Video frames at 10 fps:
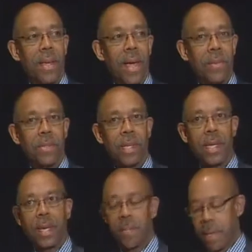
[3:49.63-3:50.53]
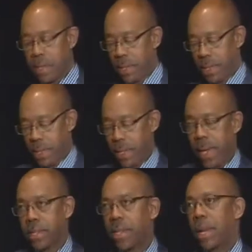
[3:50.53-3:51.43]
I was thinking a bit uh, these
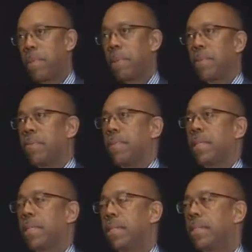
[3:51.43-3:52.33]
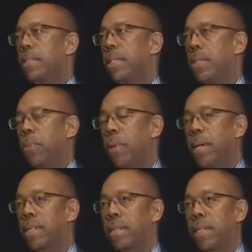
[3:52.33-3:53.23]
last couple of uh,
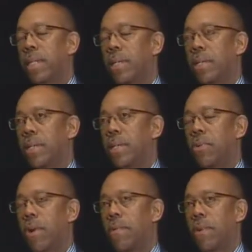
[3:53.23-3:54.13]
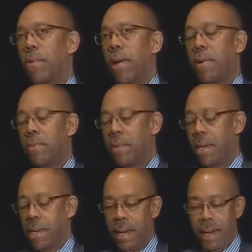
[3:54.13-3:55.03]
weeks uh, uh, driving around that
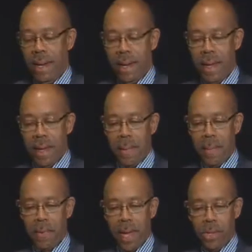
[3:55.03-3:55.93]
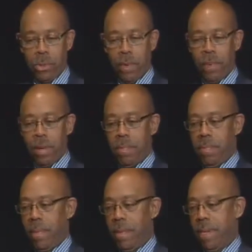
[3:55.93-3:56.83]
uh, if you had sort of a
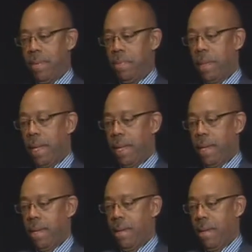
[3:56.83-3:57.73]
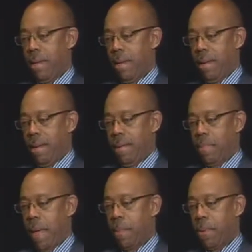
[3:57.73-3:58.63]
blank
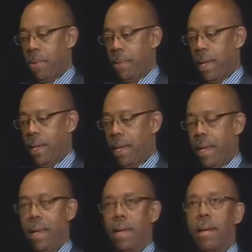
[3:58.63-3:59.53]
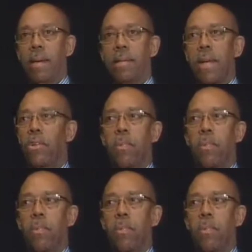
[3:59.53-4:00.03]
paper, like a, a yellow